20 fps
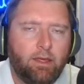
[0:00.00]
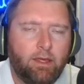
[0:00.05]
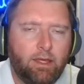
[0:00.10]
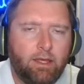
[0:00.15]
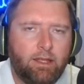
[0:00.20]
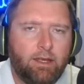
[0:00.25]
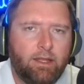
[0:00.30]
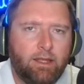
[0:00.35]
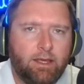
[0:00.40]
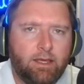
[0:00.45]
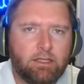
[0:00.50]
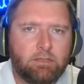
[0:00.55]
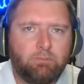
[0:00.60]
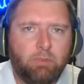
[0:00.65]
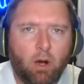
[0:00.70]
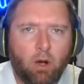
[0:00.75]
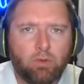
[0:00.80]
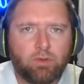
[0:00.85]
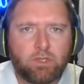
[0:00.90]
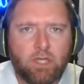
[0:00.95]
It is
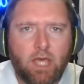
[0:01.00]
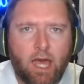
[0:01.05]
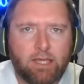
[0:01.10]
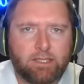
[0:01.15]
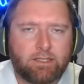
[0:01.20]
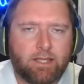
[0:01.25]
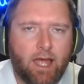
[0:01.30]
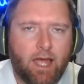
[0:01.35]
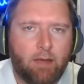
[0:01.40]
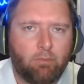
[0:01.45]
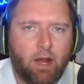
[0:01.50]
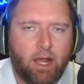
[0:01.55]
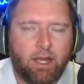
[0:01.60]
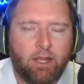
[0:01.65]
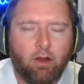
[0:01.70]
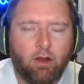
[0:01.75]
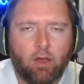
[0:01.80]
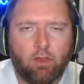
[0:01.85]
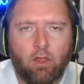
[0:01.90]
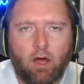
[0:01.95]
postcast time right
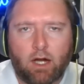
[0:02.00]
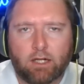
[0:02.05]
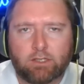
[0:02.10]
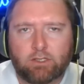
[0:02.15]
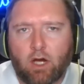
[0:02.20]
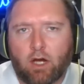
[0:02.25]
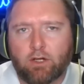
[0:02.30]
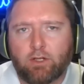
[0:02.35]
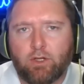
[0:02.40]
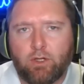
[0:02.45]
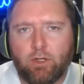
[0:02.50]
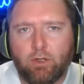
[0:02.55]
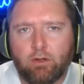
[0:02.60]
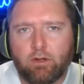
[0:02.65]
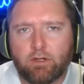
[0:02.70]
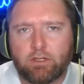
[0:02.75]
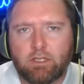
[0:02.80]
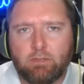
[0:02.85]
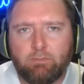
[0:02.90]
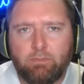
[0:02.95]
here on Locked On
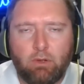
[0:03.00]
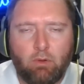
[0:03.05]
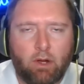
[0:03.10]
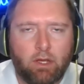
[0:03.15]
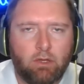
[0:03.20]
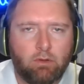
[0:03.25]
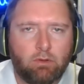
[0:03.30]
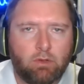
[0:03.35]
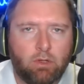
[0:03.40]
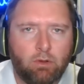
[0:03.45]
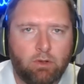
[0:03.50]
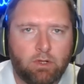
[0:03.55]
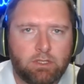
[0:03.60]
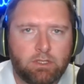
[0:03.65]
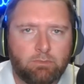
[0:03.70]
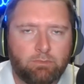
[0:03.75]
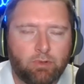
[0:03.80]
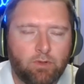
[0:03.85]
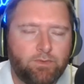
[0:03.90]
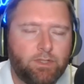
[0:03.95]
Cougars. The BYU
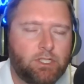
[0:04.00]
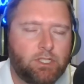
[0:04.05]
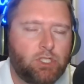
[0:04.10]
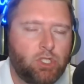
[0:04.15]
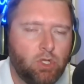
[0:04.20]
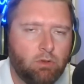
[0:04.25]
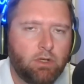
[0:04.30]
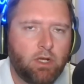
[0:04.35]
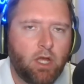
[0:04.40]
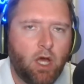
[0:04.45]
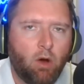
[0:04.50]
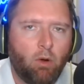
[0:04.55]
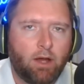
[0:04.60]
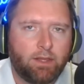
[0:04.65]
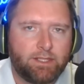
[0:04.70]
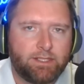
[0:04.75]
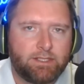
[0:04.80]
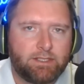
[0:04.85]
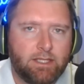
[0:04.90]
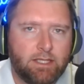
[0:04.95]
Cougars improved to 2-0
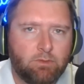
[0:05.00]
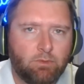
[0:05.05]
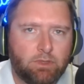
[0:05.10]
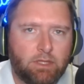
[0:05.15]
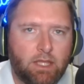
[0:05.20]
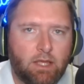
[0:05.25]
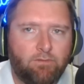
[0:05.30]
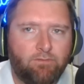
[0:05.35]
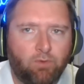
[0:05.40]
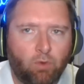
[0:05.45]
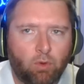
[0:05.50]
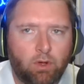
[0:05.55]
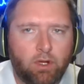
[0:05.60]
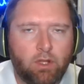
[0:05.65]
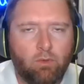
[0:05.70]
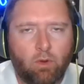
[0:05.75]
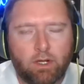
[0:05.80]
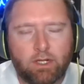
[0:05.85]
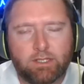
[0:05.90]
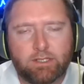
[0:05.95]
on the season with a
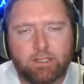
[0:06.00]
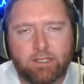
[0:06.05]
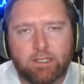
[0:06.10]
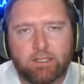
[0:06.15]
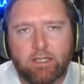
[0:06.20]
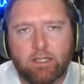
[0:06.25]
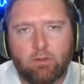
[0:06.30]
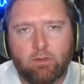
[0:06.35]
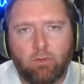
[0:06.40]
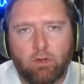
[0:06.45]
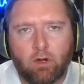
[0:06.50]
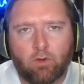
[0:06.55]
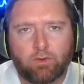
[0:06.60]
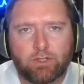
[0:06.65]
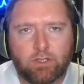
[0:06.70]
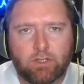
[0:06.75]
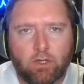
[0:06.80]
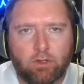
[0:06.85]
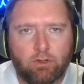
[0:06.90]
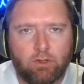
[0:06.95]
41-16 win over
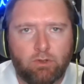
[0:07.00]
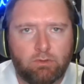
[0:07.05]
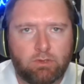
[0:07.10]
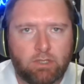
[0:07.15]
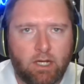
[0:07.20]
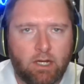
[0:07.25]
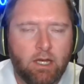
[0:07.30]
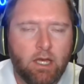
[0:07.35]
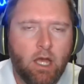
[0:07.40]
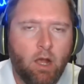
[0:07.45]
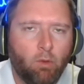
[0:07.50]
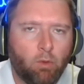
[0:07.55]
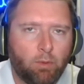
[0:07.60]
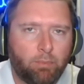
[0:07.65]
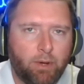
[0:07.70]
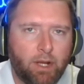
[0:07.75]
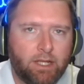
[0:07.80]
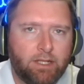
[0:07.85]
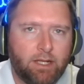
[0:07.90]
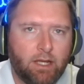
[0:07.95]
Southern Utah. We're
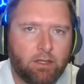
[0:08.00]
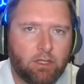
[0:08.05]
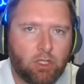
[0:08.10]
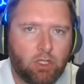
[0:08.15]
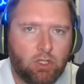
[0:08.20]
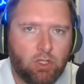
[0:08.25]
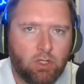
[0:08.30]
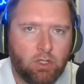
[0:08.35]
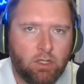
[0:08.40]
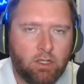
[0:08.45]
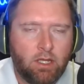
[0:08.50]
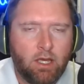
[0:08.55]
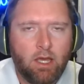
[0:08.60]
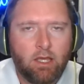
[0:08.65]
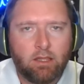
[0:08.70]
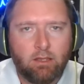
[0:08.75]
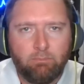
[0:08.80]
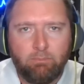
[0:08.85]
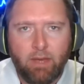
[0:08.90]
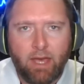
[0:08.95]
breaking down the good,
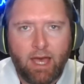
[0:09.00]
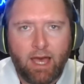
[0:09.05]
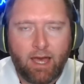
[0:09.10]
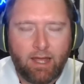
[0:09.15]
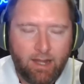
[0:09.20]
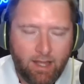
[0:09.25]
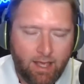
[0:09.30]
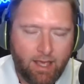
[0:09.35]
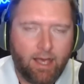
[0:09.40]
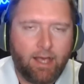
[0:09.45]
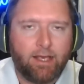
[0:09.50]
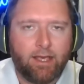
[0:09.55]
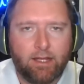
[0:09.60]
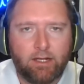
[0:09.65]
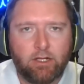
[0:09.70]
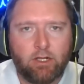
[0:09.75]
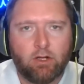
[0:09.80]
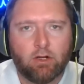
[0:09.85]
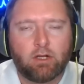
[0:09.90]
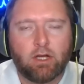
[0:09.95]
the bad, and
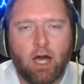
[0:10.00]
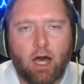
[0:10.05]
getting to your